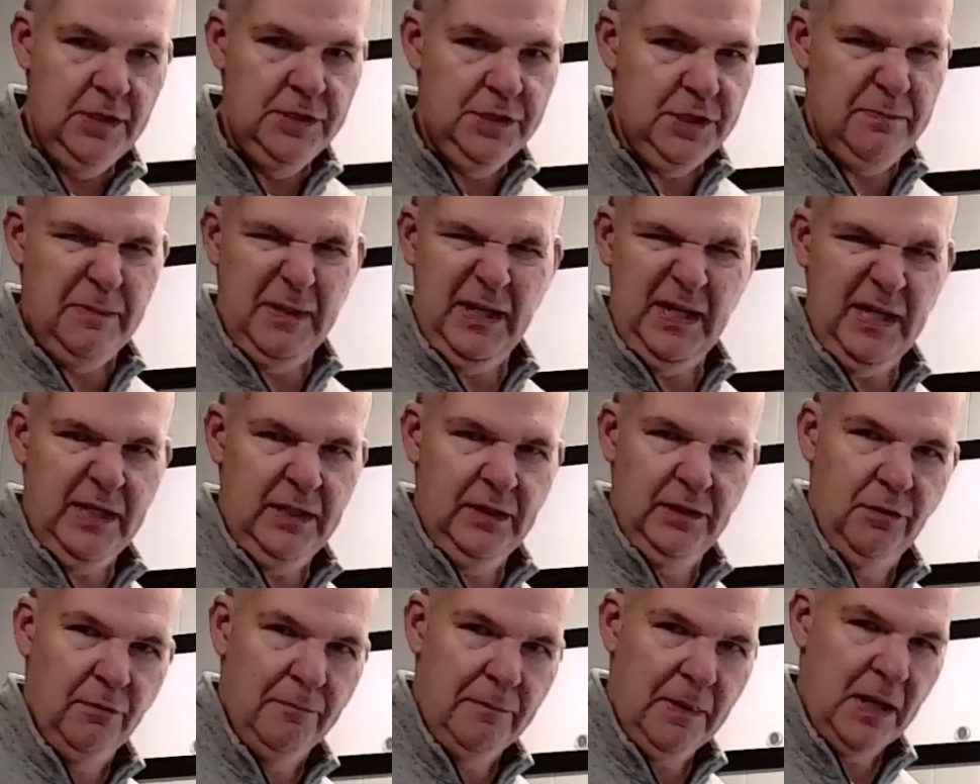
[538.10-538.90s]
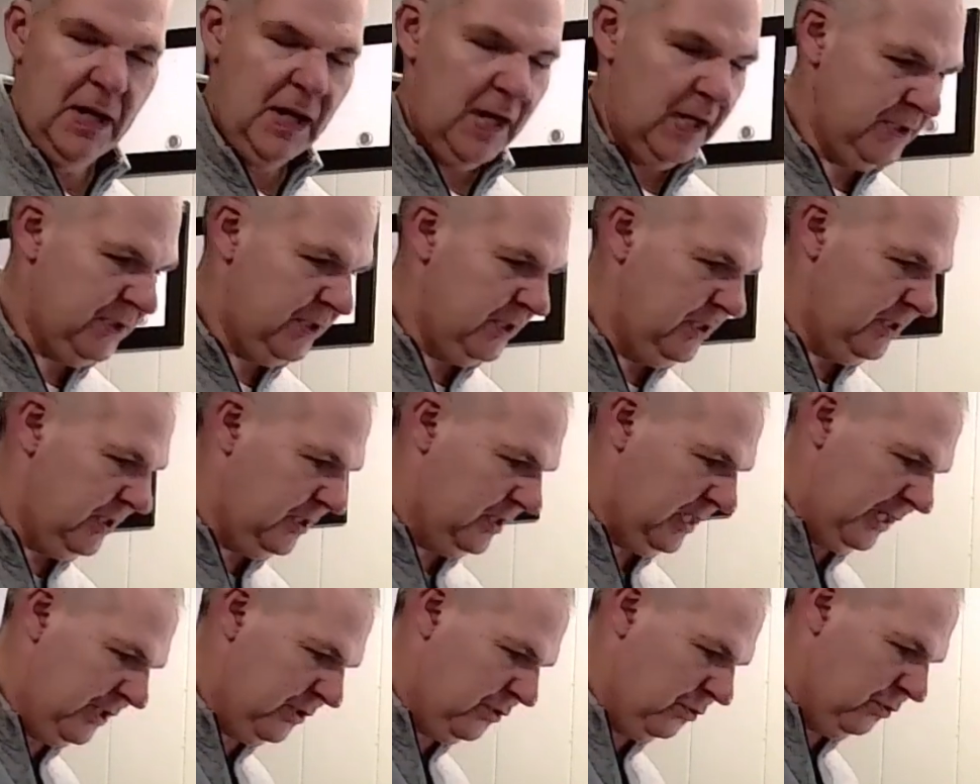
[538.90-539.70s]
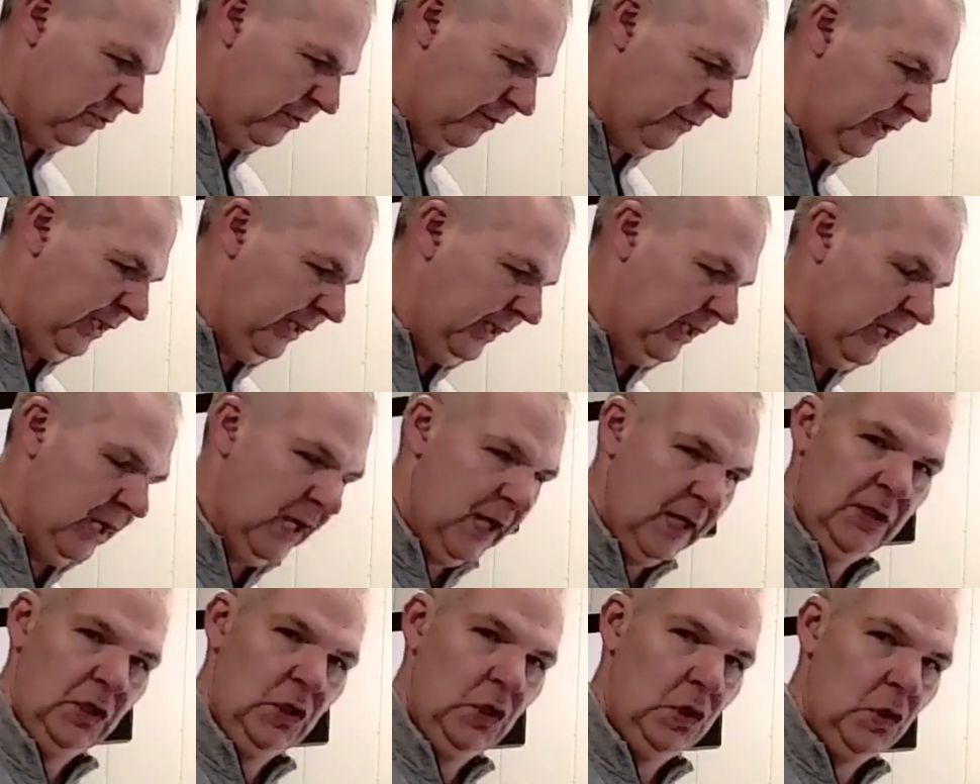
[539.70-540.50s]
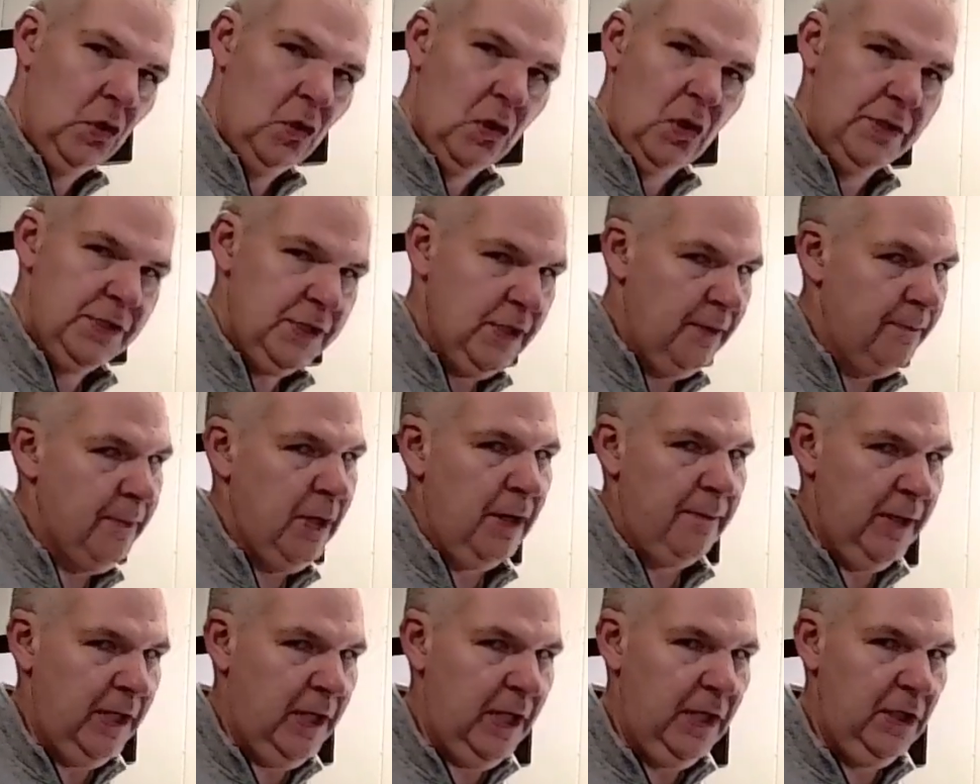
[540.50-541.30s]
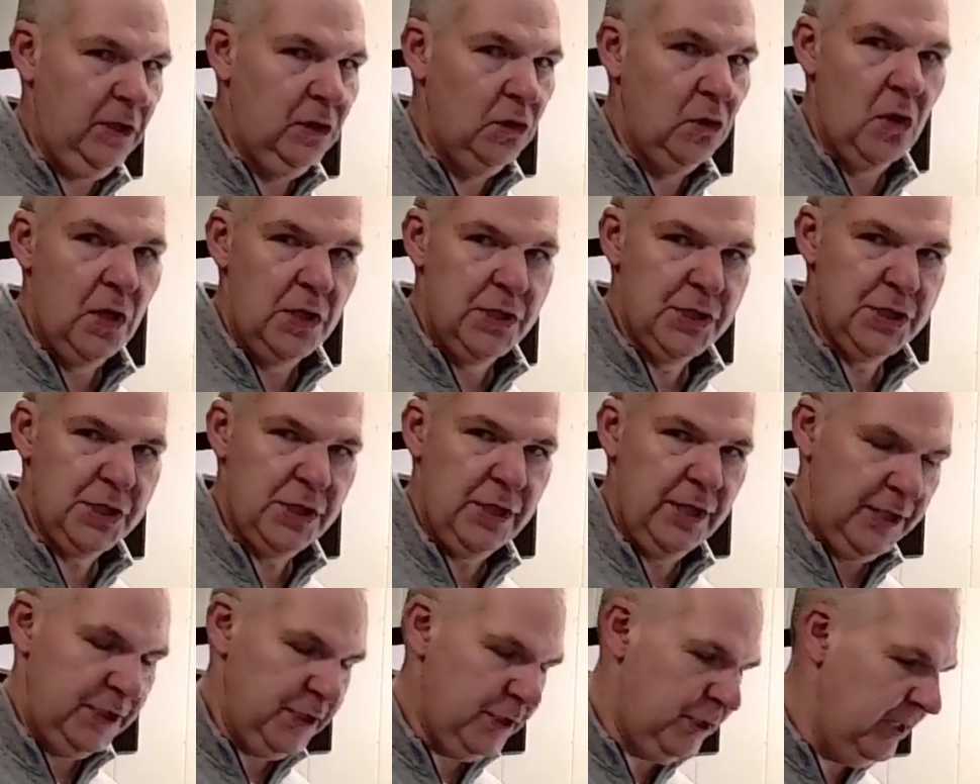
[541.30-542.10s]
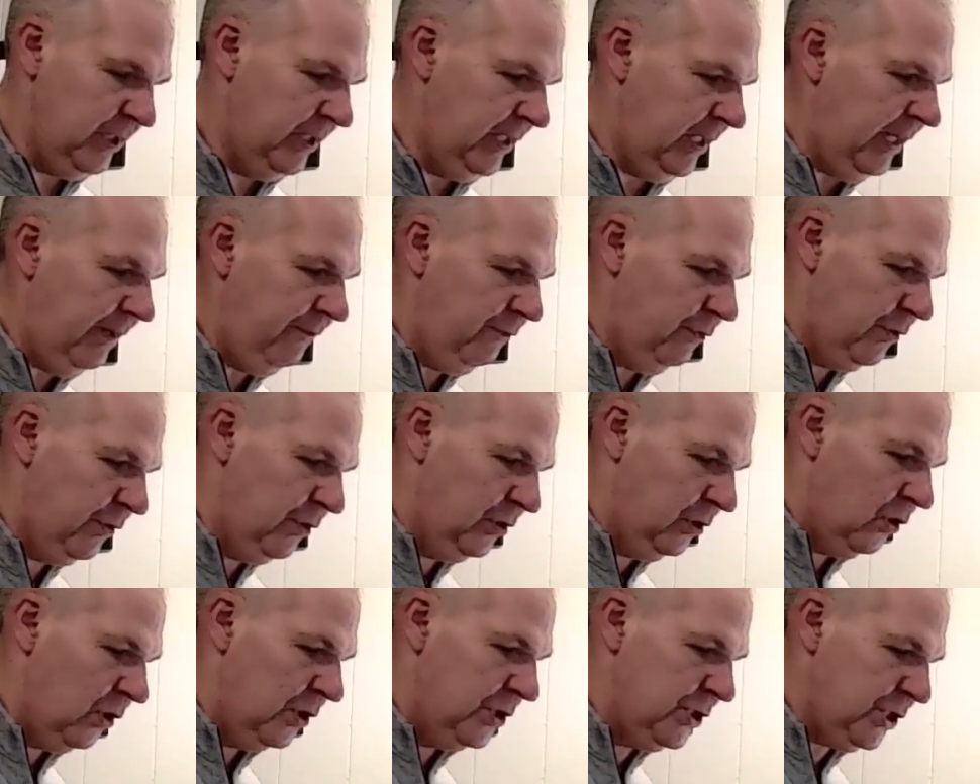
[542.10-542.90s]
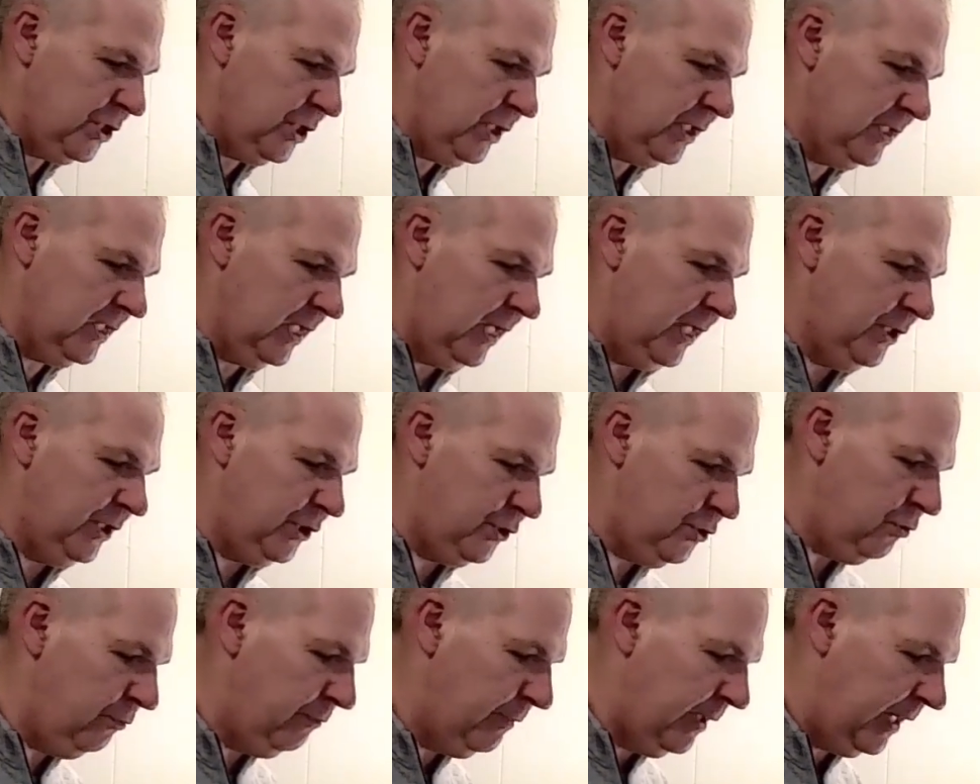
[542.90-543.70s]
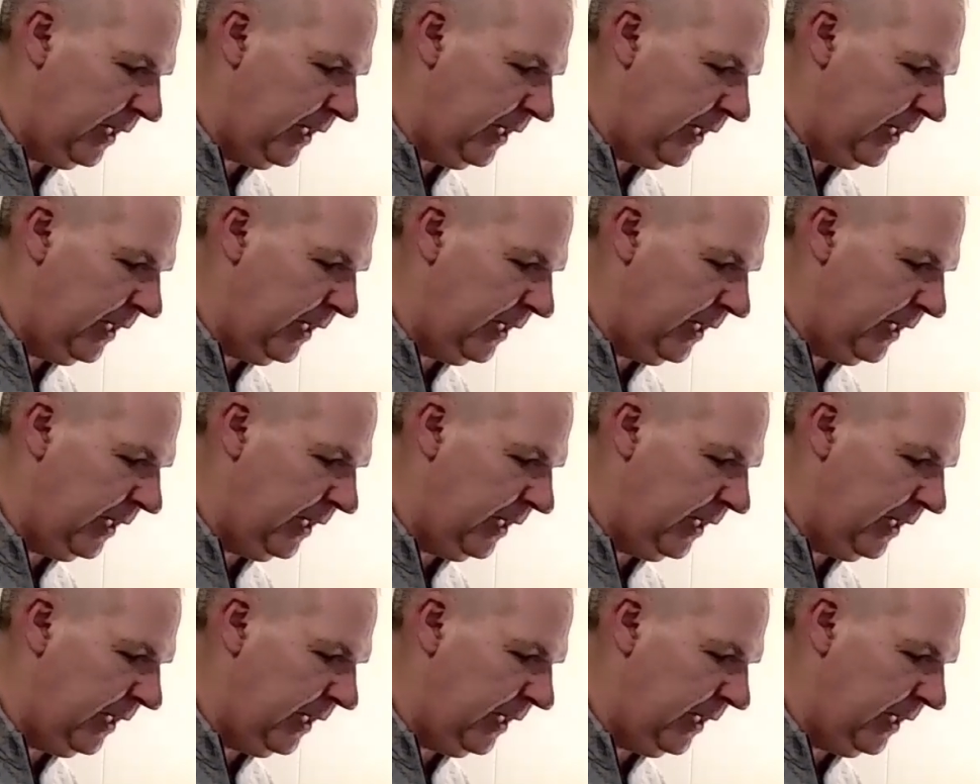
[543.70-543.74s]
just making little boxes, that sort of thing, not large. I'm not making large things, and even the large things I do